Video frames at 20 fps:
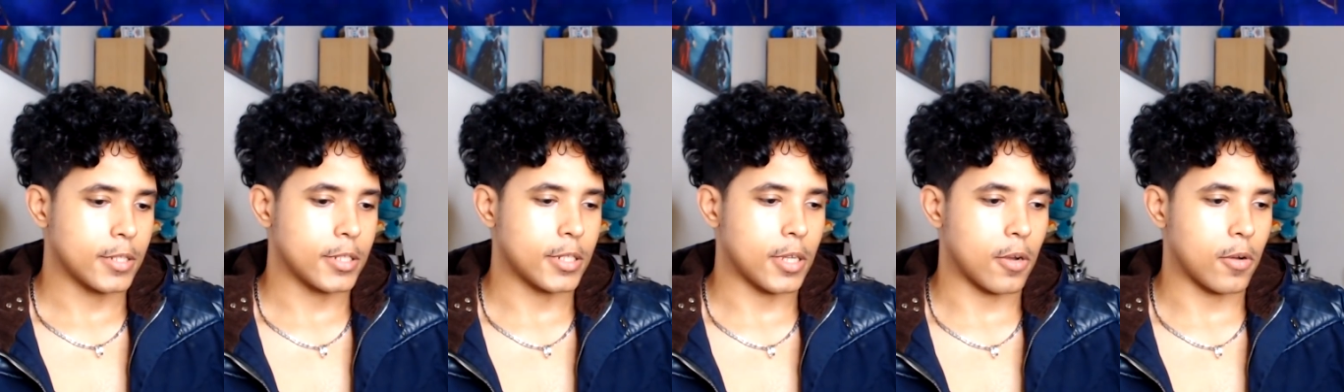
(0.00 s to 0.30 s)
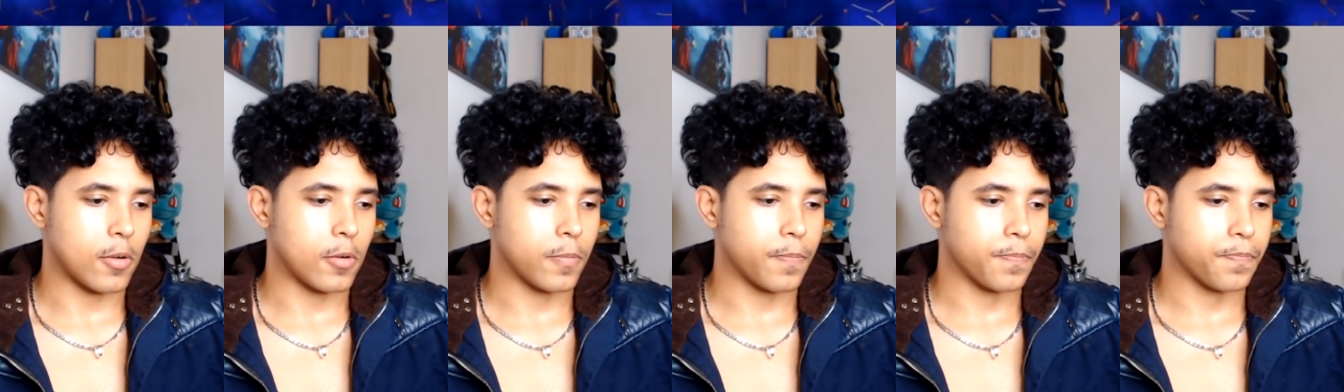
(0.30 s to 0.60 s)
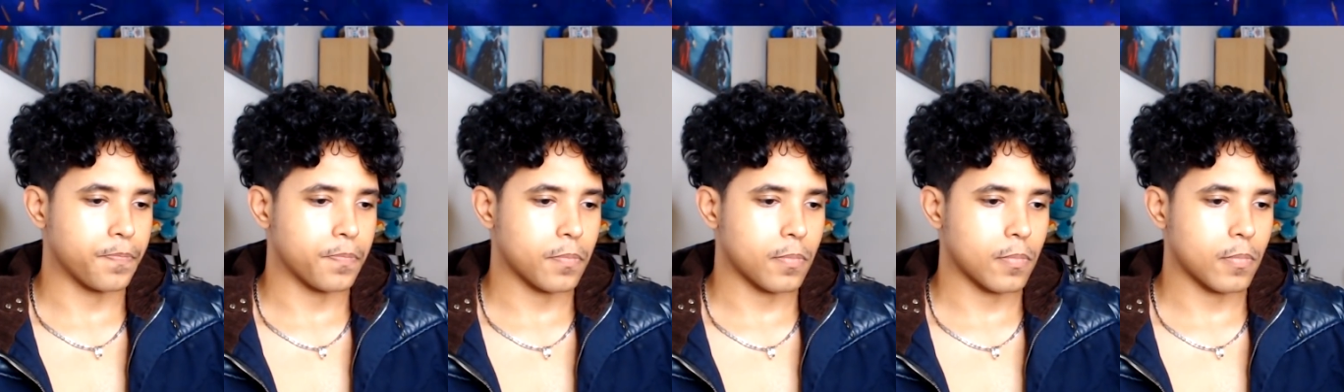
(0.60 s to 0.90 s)
So
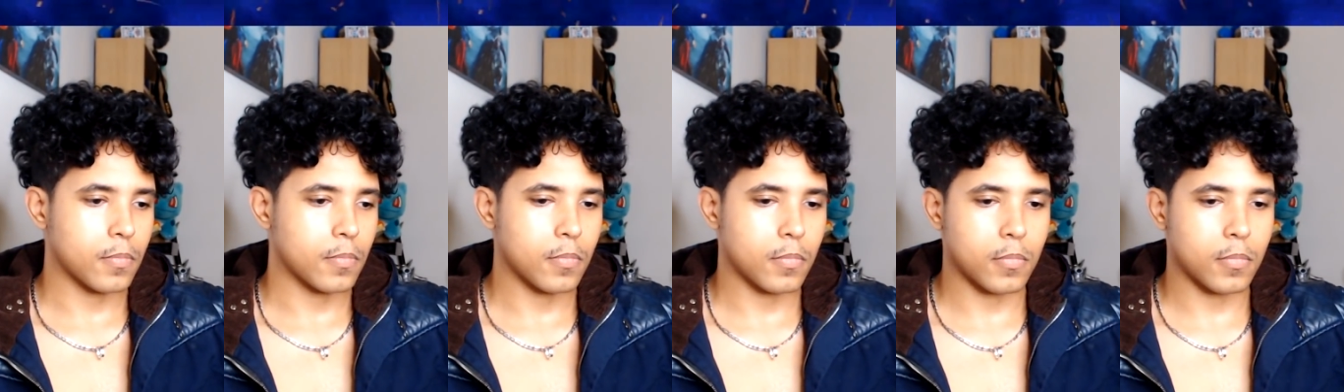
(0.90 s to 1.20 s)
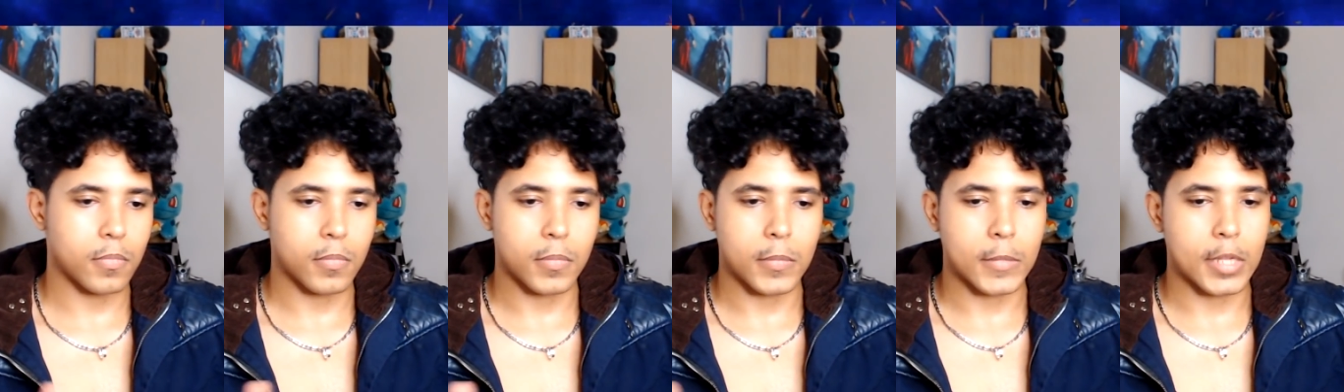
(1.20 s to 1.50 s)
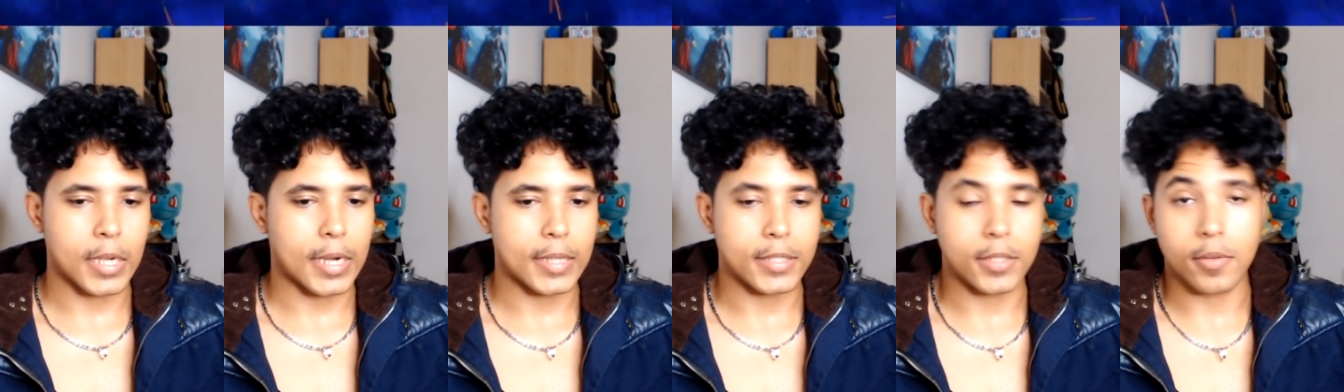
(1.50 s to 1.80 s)

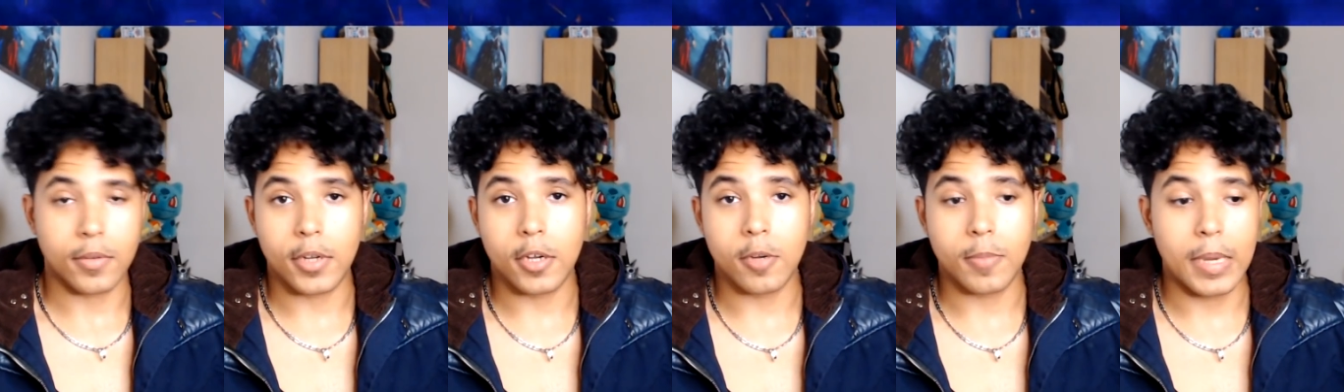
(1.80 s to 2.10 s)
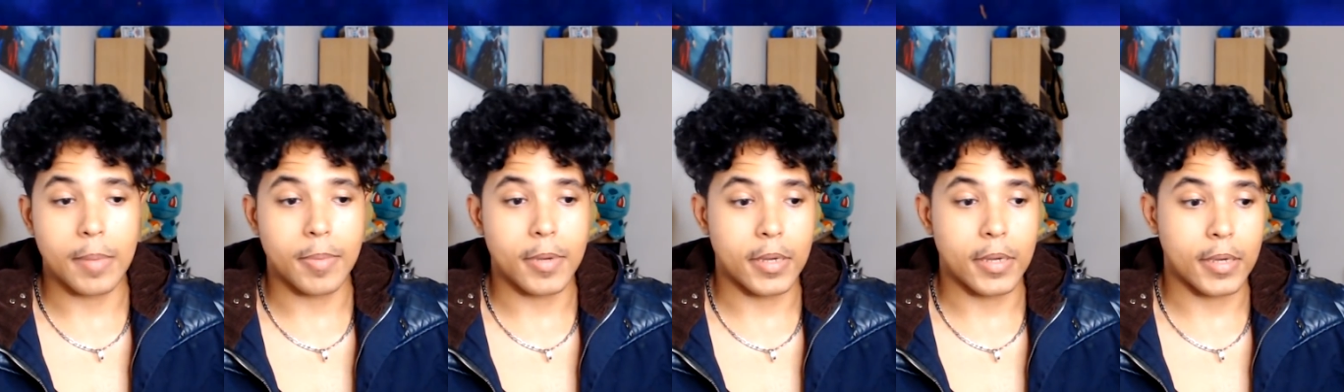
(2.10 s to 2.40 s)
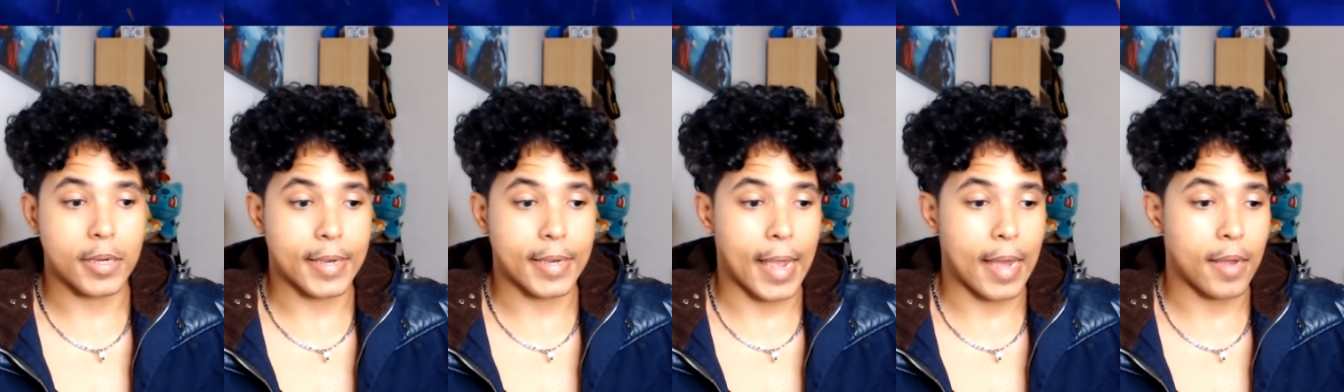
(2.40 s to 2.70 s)
I don't know.
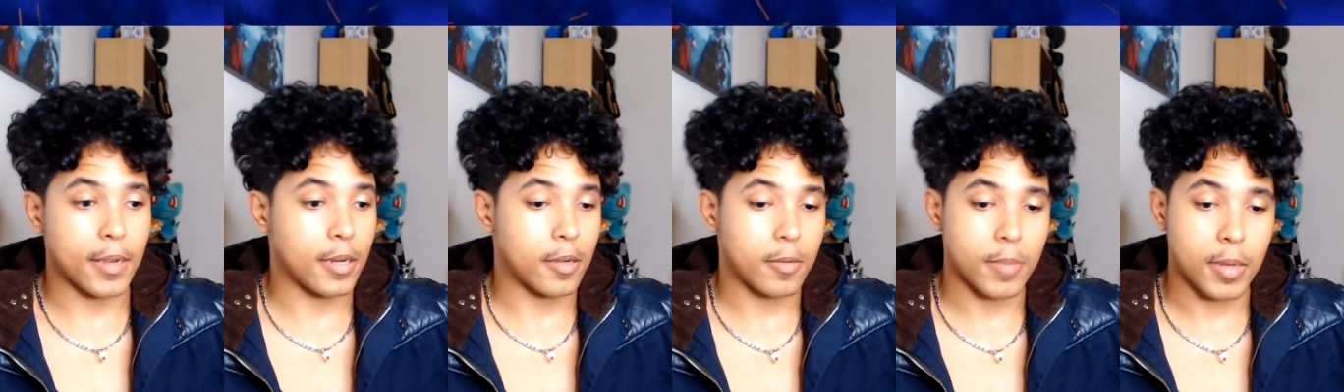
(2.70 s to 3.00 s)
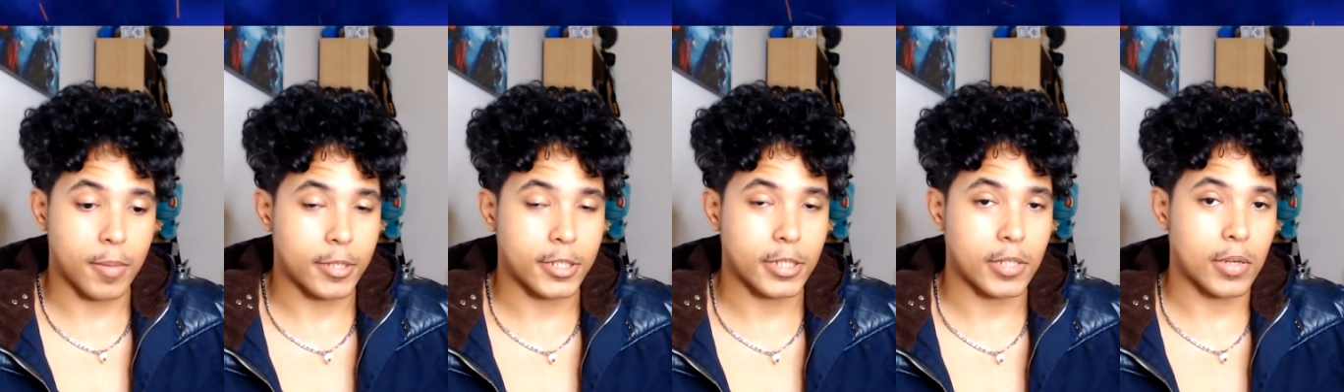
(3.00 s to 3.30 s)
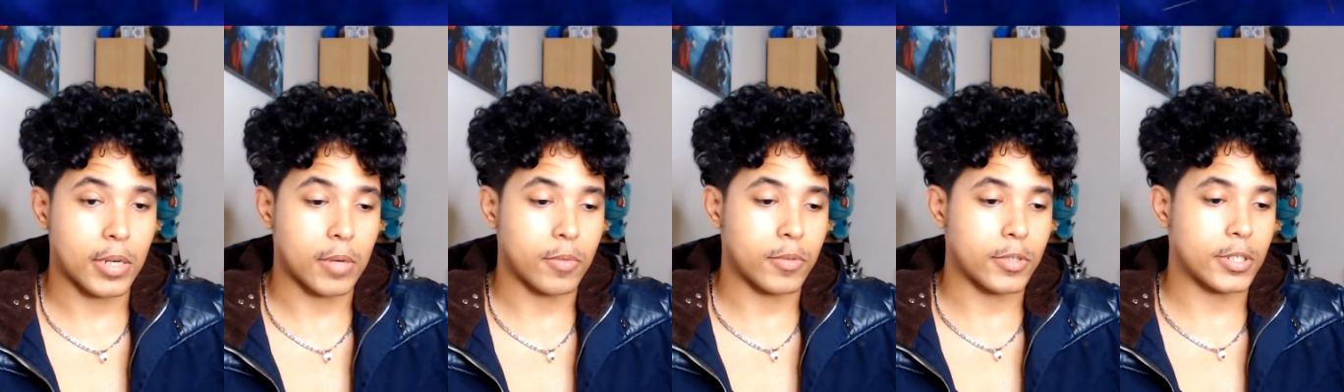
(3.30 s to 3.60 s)
Maybe maybe
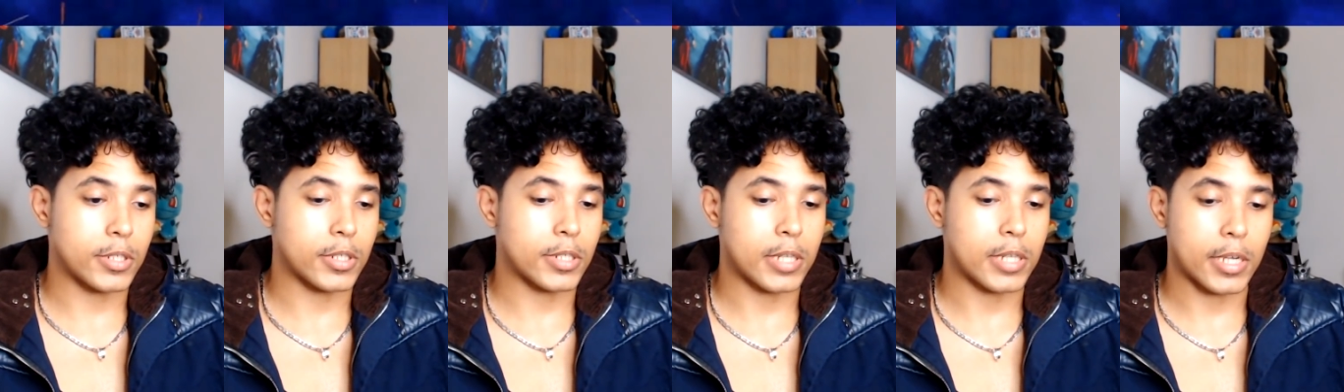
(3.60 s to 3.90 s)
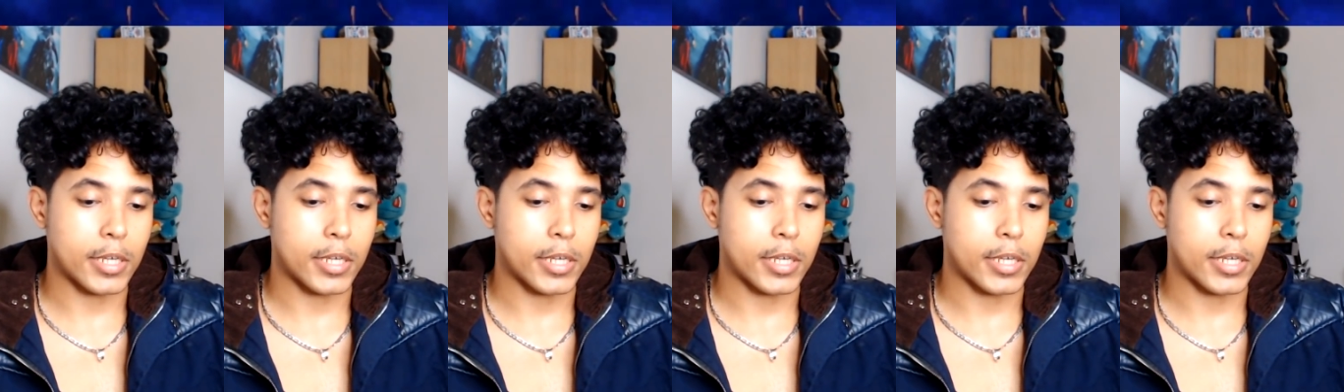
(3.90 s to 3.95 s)
Sony was